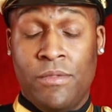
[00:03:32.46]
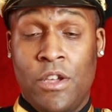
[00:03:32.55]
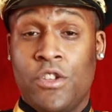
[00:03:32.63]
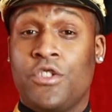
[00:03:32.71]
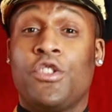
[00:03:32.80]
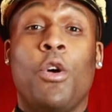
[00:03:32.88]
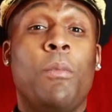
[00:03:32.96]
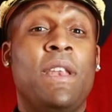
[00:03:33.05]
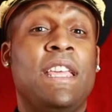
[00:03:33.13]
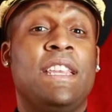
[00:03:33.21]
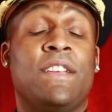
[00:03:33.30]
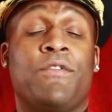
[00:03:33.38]
So
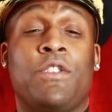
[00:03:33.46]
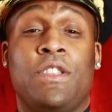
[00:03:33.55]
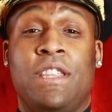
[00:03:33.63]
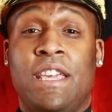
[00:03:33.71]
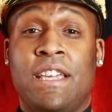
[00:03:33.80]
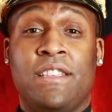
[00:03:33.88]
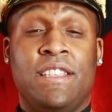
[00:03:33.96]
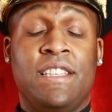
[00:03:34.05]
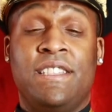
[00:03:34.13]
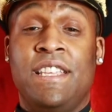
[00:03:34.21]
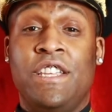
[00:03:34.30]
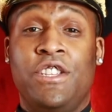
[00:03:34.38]
many different things He's
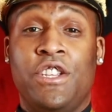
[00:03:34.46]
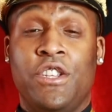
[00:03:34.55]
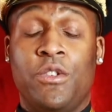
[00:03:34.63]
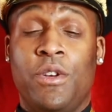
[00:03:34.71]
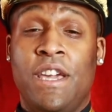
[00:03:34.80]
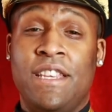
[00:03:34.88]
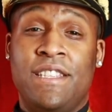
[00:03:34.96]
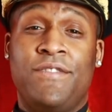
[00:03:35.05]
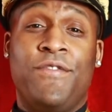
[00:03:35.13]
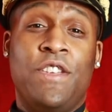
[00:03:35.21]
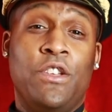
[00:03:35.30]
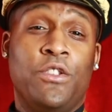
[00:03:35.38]
teaching you. It
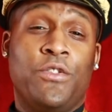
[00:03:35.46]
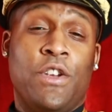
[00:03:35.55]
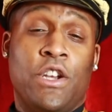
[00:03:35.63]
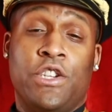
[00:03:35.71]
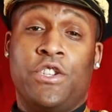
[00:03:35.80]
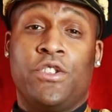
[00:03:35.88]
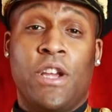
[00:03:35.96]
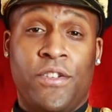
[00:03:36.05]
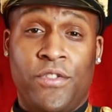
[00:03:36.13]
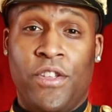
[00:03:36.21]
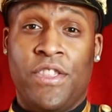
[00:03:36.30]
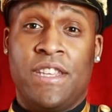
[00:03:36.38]
feels very
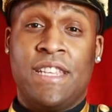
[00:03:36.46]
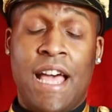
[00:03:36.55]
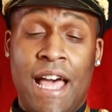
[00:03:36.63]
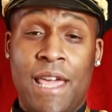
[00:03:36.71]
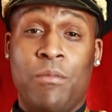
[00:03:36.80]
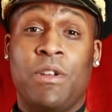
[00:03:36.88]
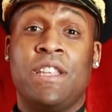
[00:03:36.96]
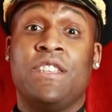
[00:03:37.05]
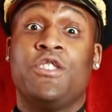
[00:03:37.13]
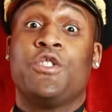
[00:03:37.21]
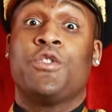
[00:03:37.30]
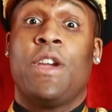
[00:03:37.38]
stressful at the time when
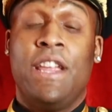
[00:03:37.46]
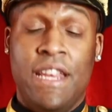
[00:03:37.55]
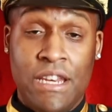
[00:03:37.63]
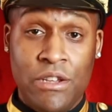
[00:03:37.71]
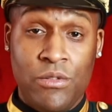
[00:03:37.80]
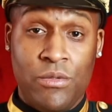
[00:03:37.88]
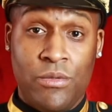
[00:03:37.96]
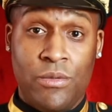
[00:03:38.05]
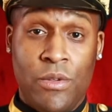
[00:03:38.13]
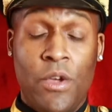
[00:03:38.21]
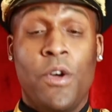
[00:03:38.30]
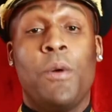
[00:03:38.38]
He's training you.
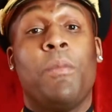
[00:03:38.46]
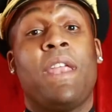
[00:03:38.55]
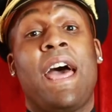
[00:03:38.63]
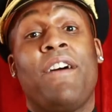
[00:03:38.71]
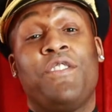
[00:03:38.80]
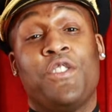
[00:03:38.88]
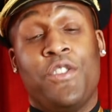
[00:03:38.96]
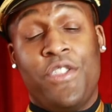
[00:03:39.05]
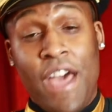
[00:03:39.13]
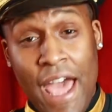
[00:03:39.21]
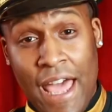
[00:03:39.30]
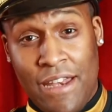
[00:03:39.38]
But after
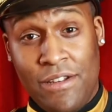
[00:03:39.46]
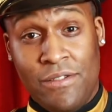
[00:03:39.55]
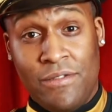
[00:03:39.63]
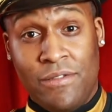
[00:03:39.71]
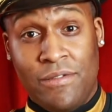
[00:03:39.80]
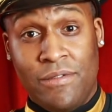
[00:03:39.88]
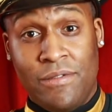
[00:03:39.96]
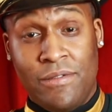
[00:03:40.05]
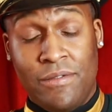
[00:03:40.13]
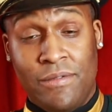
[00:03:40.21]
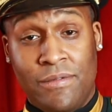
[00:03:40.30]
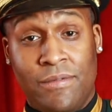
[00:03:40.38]
that,
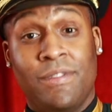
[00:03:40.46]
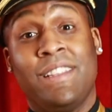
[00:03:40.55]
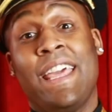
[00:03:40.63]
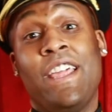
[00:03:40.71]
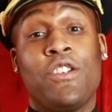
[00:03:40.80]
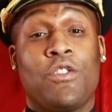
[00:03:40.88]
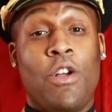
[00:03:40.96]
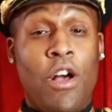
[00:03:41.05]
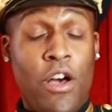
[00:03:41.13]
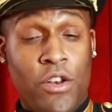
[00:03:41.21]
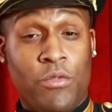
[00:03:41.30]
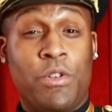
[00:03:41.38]
later
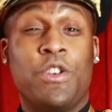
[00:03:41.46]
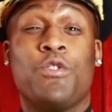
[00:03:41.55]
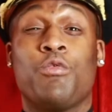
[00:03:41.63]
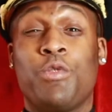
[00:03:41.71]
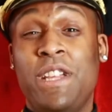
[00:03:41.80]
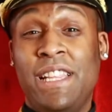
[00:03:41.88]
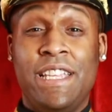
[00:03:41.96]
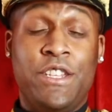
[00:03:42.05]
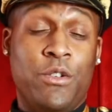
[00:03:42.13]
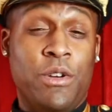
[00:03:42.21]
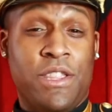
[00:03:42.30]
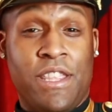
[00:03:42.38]
on, when you're really
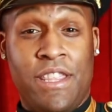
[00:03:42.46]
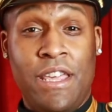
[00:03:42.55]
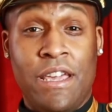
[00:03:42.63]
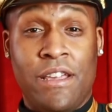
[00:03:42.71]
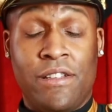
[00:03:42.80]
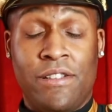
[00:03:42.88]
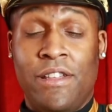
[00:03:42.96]
doing the thing,